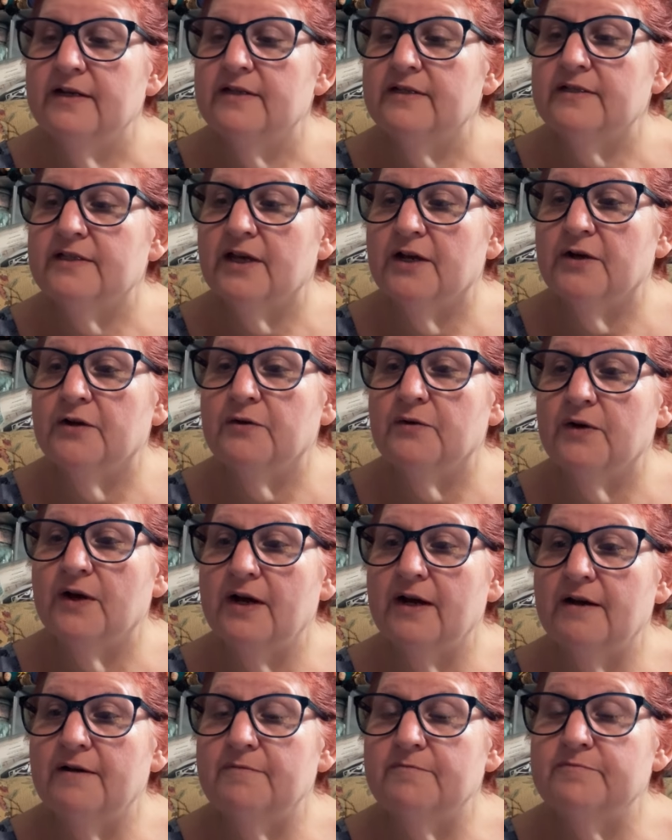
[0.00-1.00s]
So
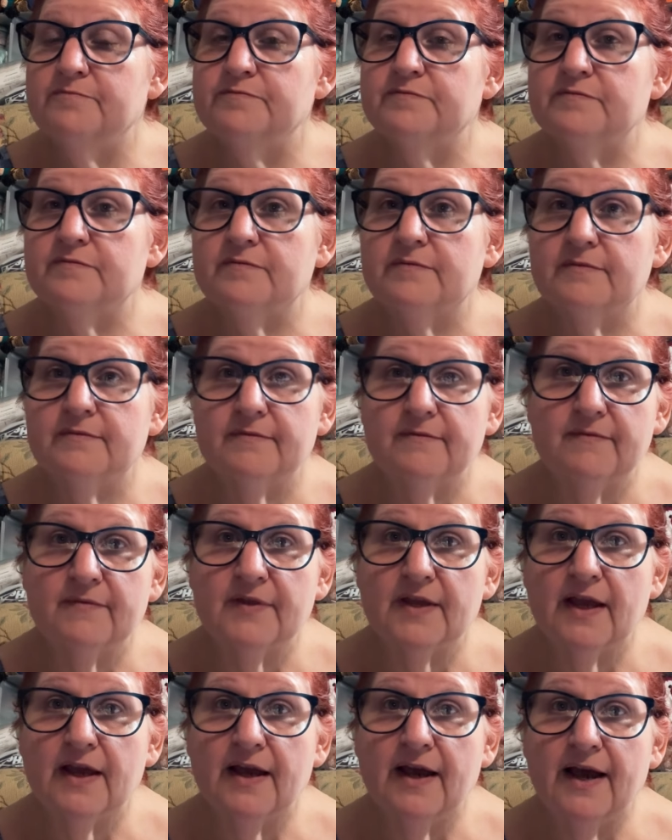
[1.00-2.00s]
um,
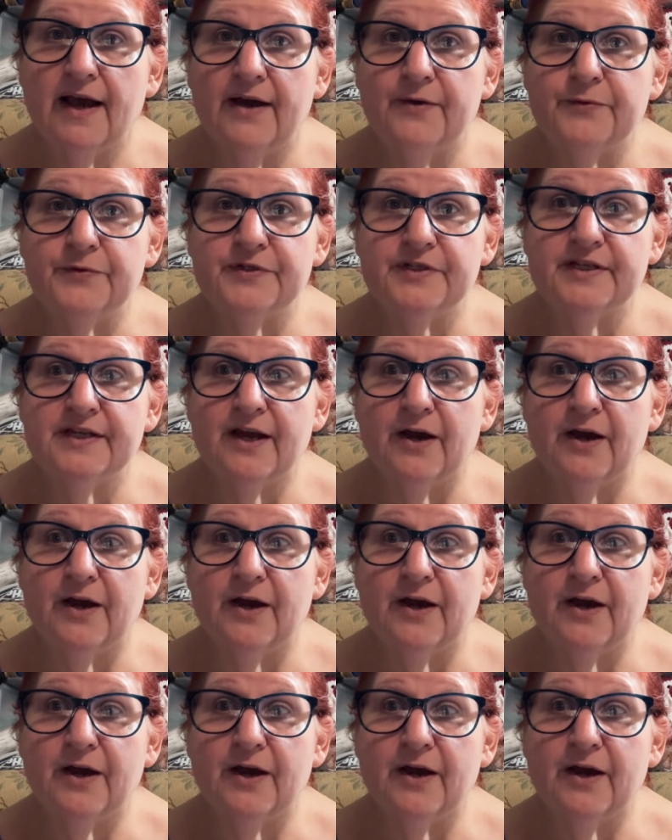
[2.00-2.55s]
I will see